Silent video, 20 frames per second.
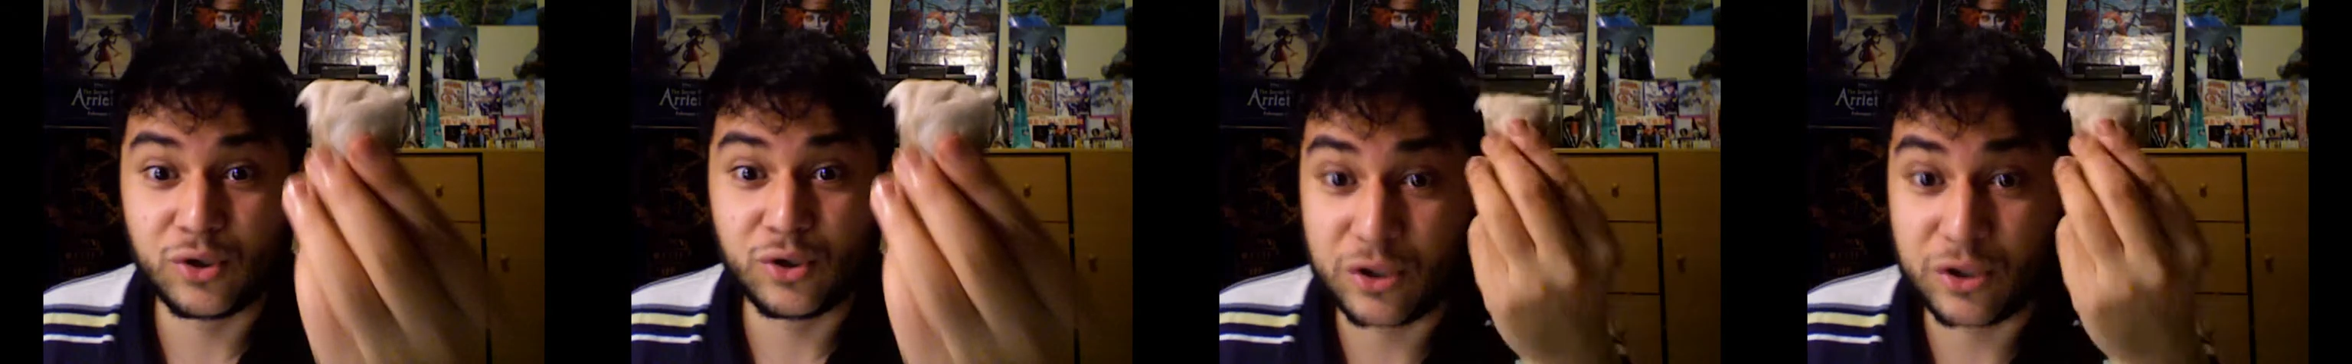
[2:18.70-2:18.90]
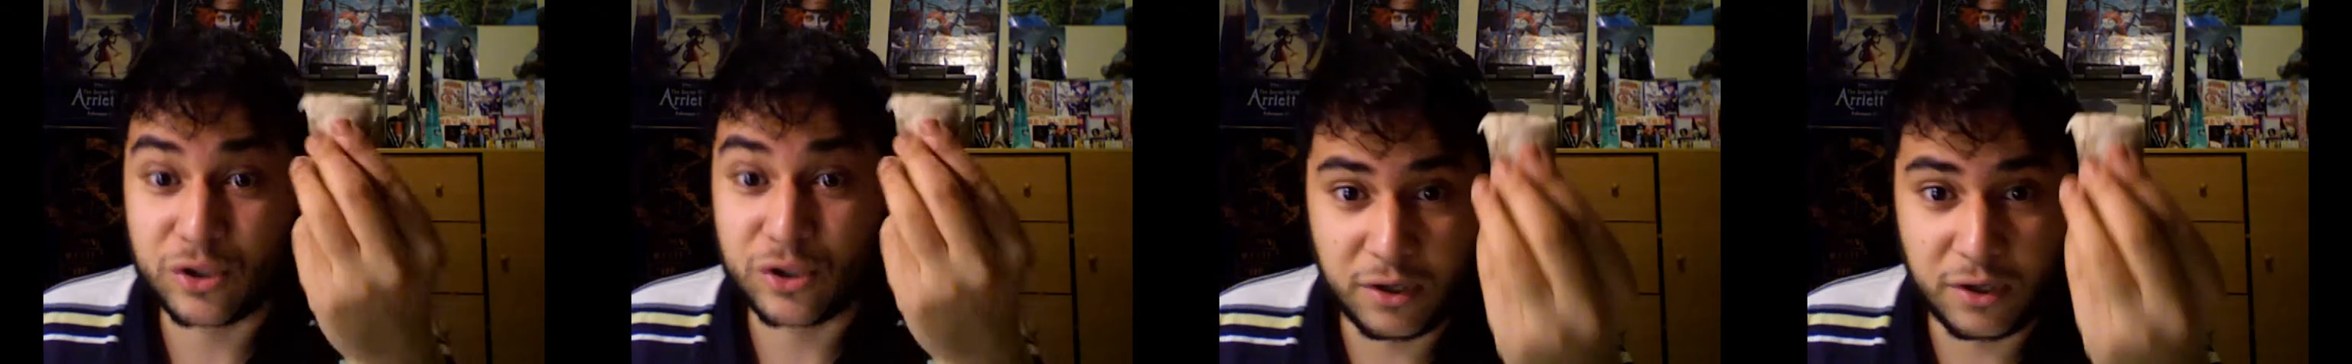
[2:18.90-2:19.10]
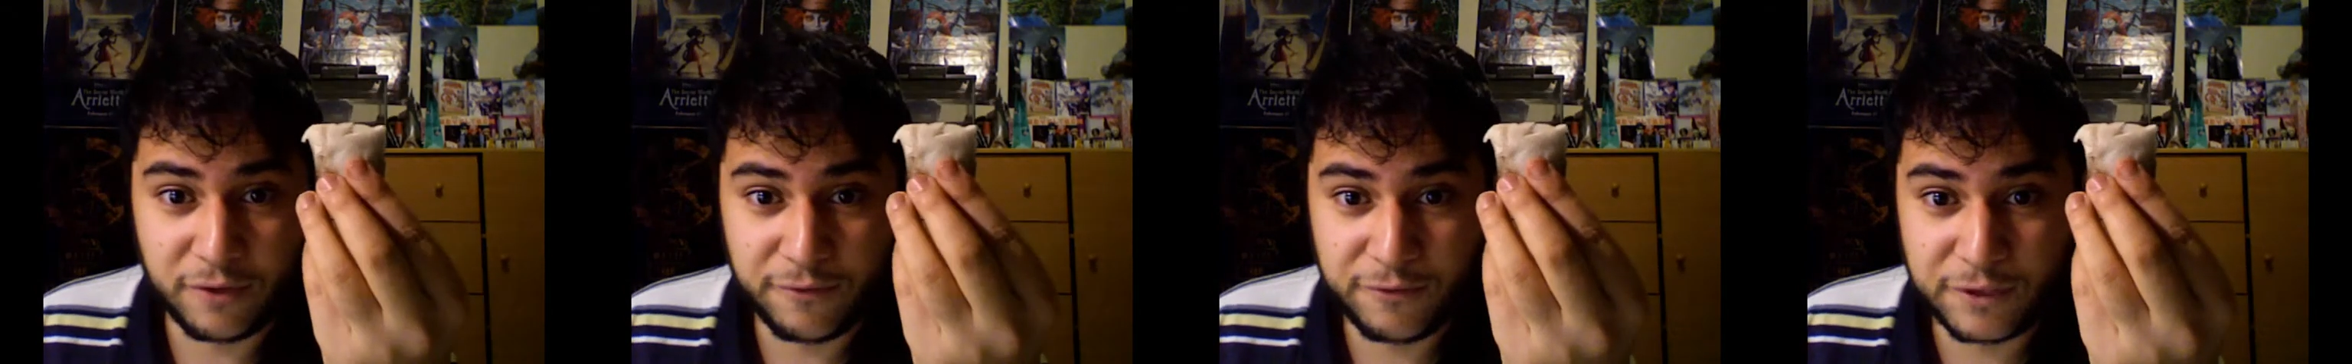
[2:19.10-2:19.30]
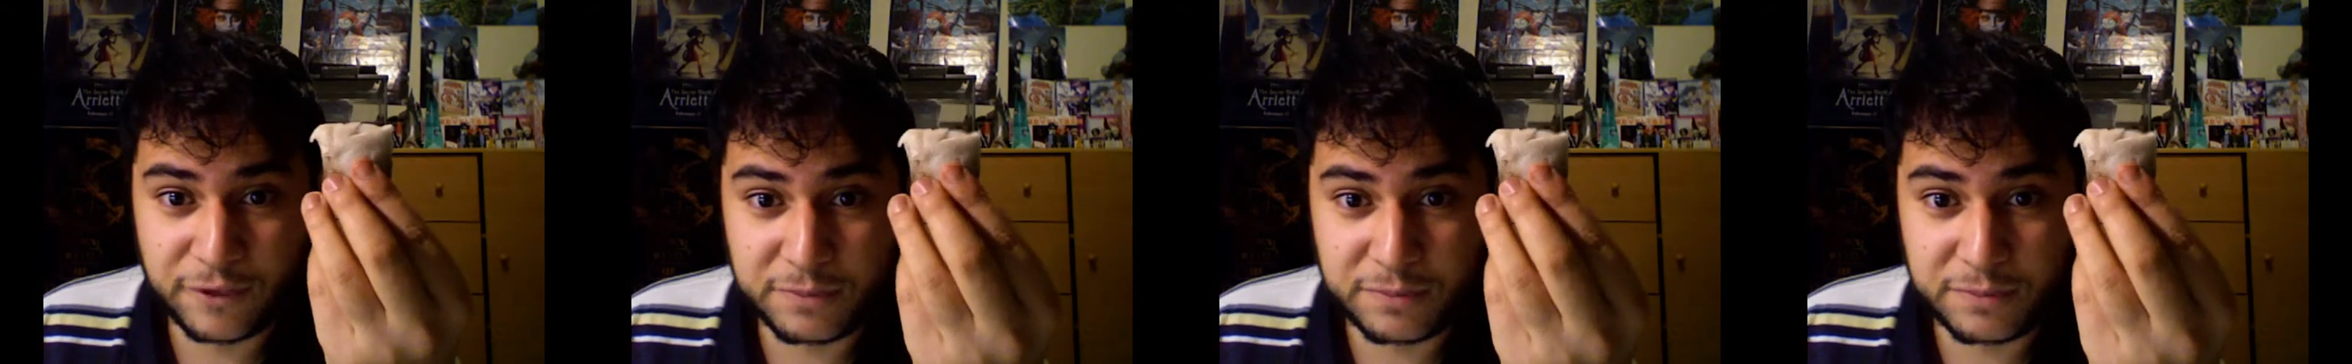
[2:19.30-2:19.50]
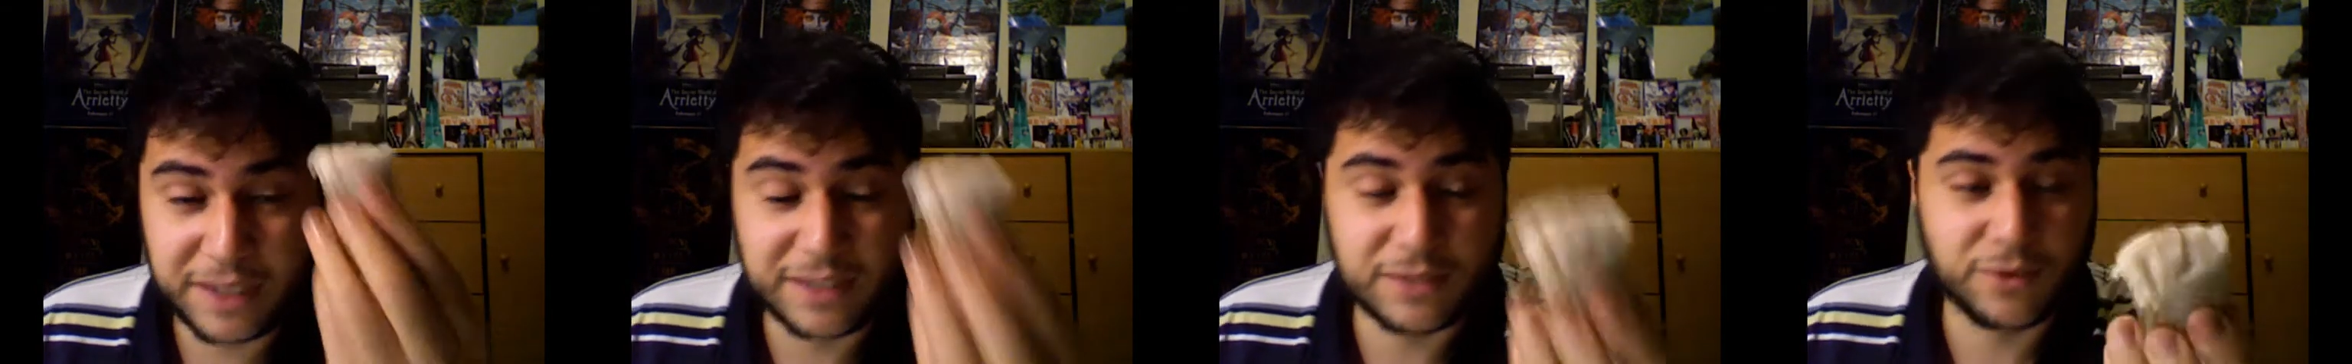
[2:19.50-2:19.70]
because carnivorous
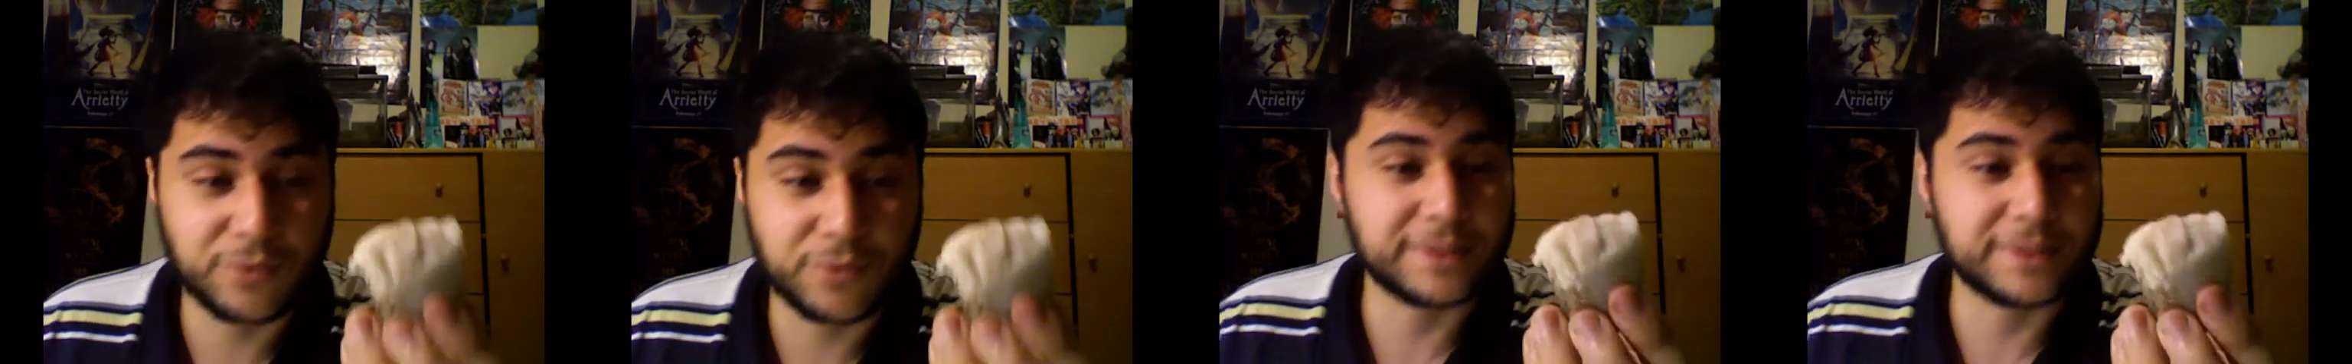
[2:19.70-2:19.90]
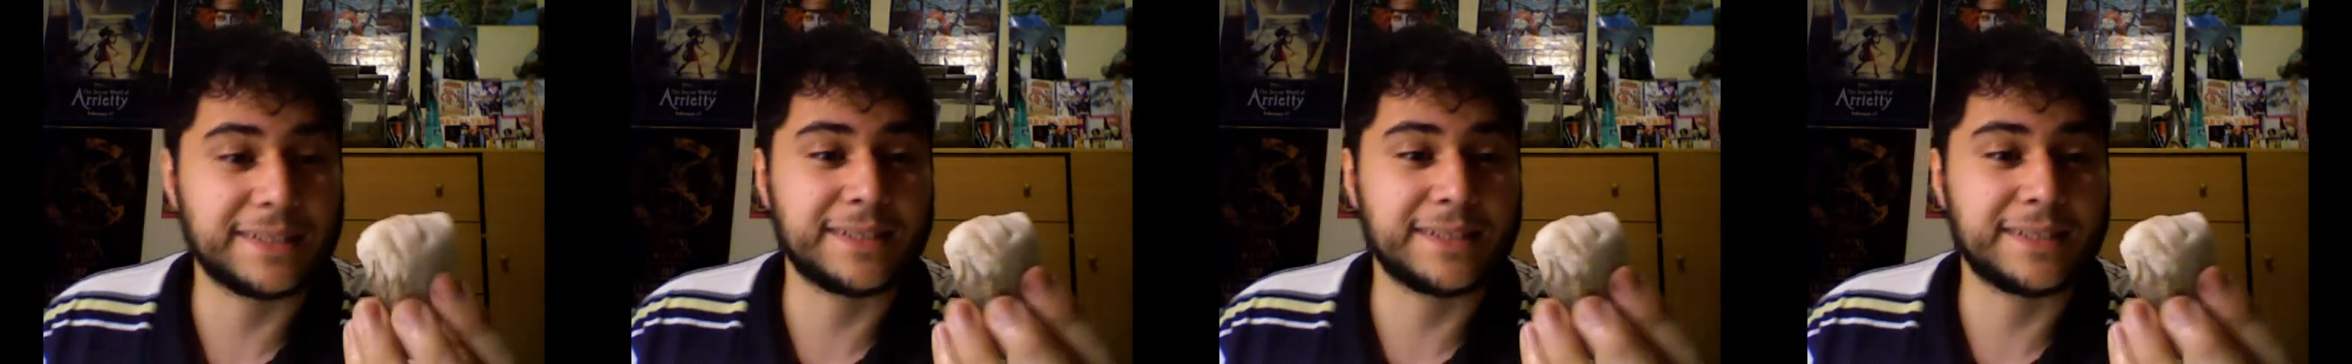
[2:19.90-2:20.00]
plants always